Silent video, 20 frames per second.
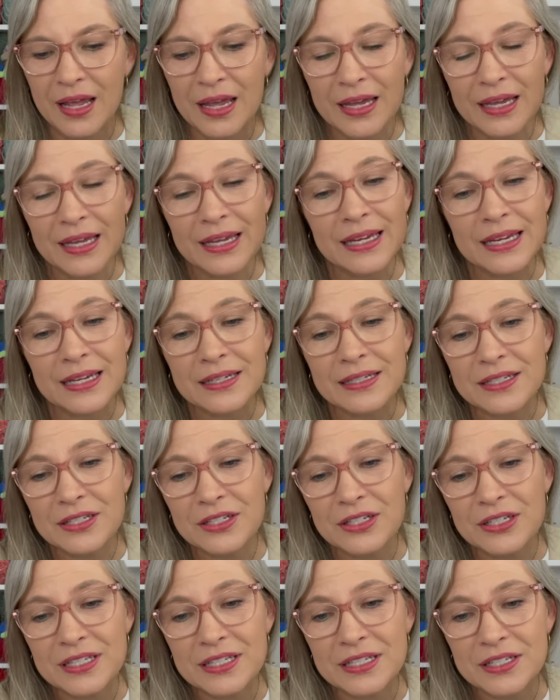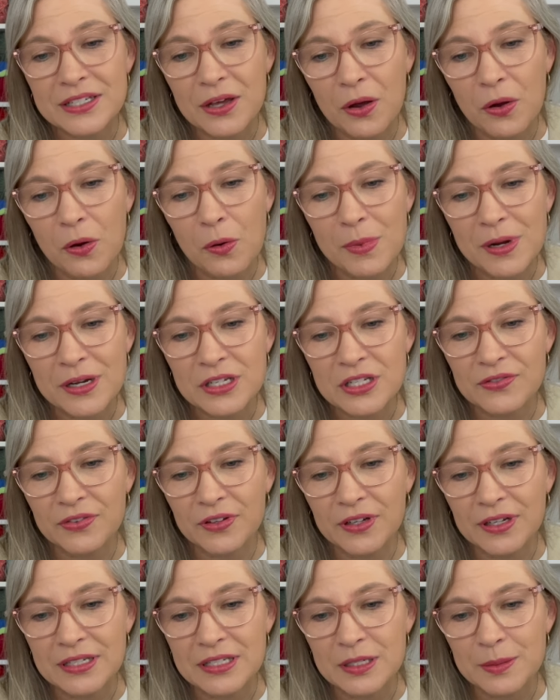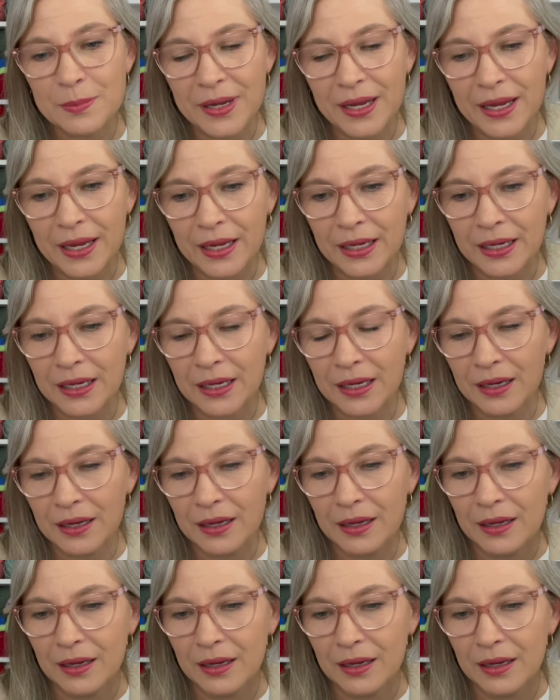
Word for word: He is just so much fun to make.